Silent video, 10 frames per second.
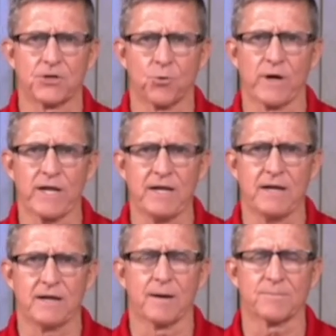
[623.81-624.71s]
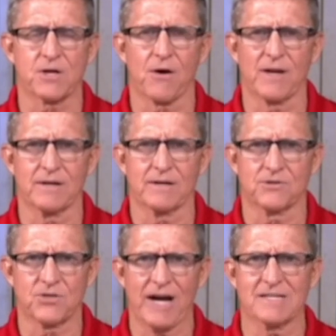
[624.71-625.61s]

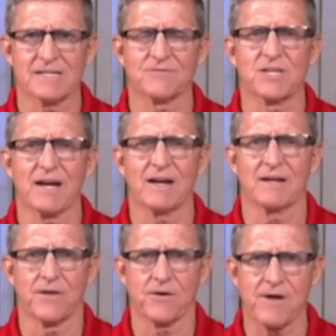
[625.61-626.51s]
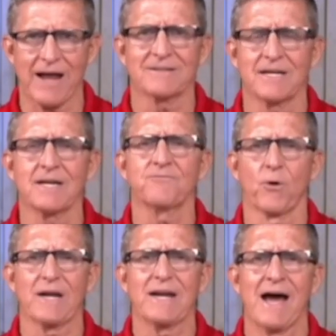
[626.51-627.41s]

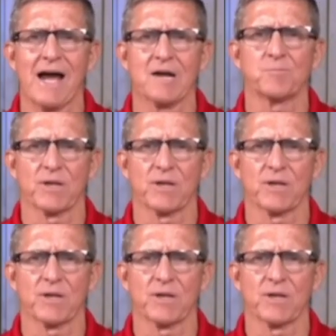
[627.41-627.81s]
1949